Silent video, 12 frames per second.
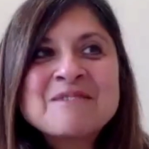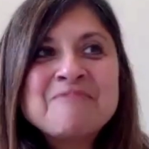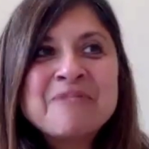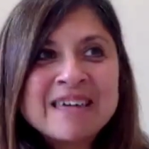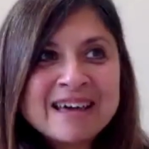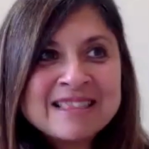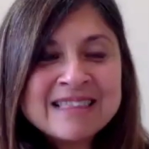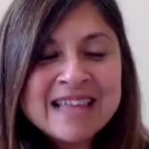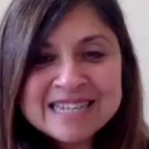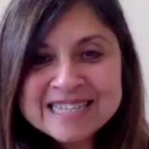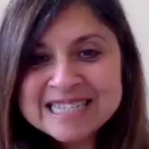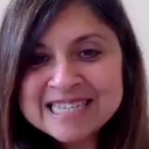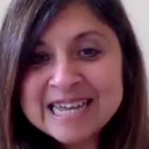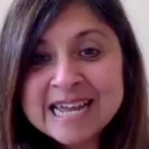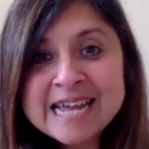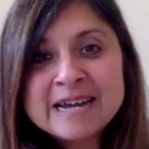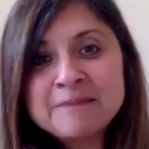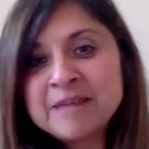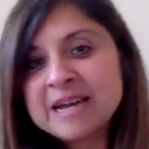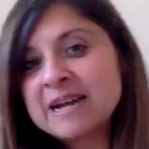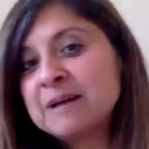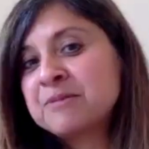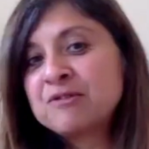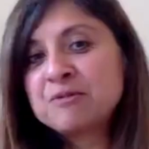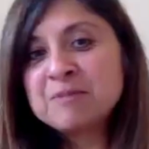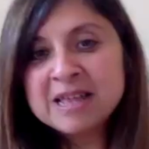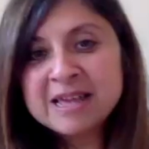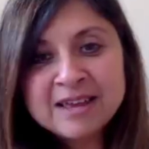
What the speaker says: licensing income that comes from it?